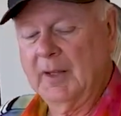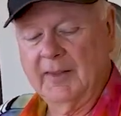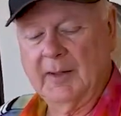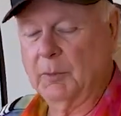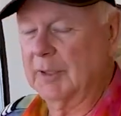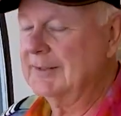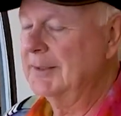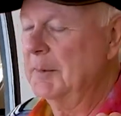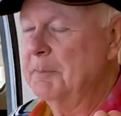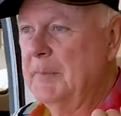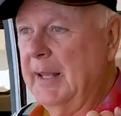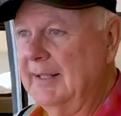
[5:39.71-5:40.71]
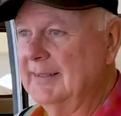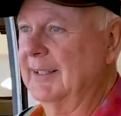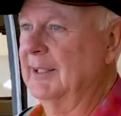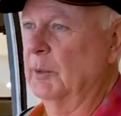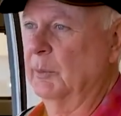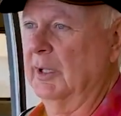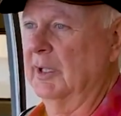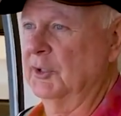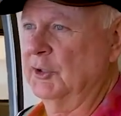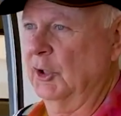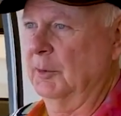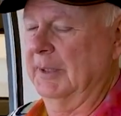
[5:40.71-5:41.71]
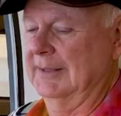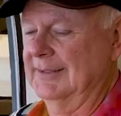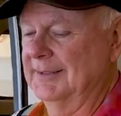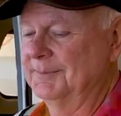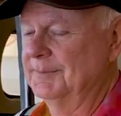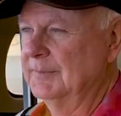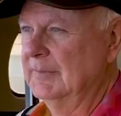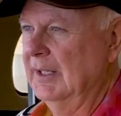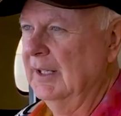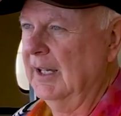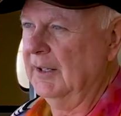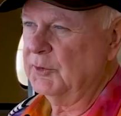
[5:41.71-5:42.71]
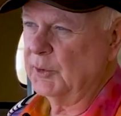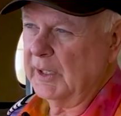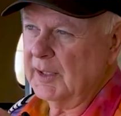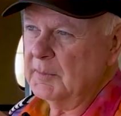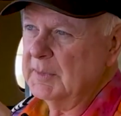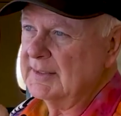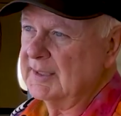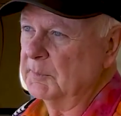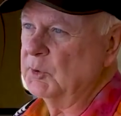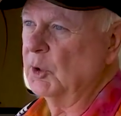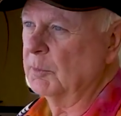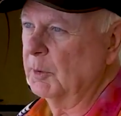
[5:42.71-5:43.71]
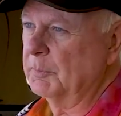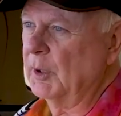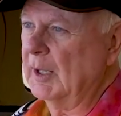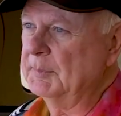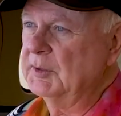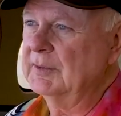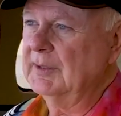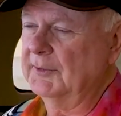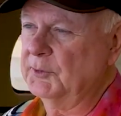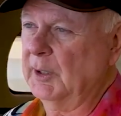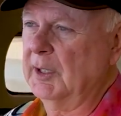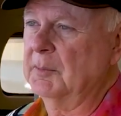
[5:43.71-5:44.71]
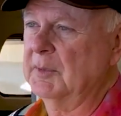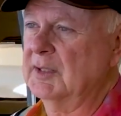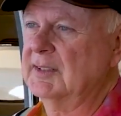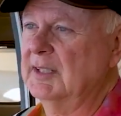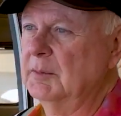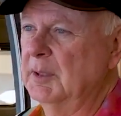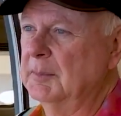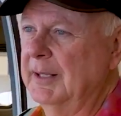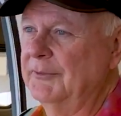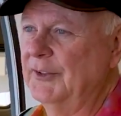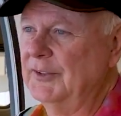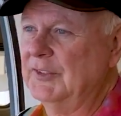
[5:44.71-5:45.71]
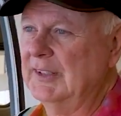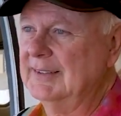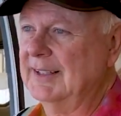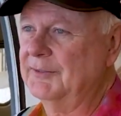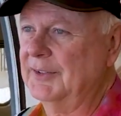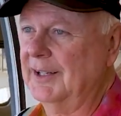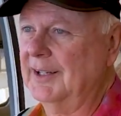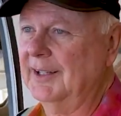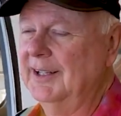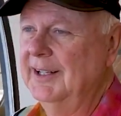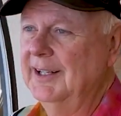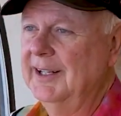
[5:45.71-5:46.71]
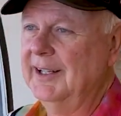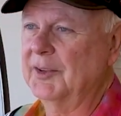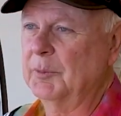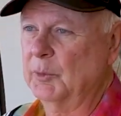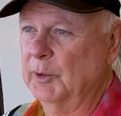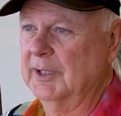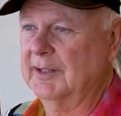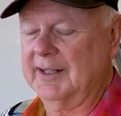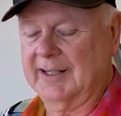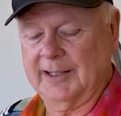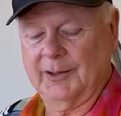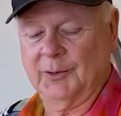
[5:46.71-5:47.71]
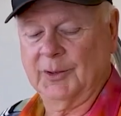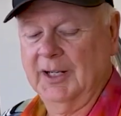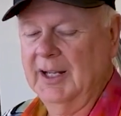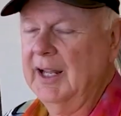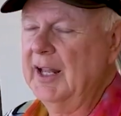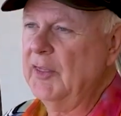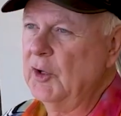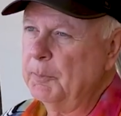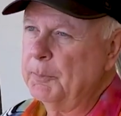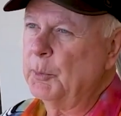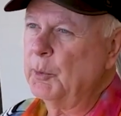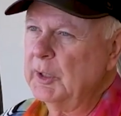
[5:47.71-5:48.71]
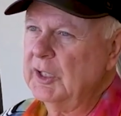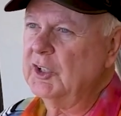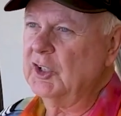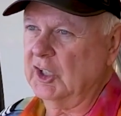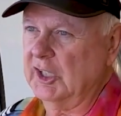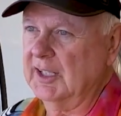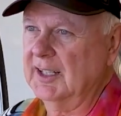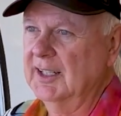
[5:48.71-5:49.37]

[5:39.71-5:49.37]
It works amazingly well on turbines. I've tried them in some turboprops. I've tried them in the TBM 850s I fly and the Meridian that I own, and they're pretty good.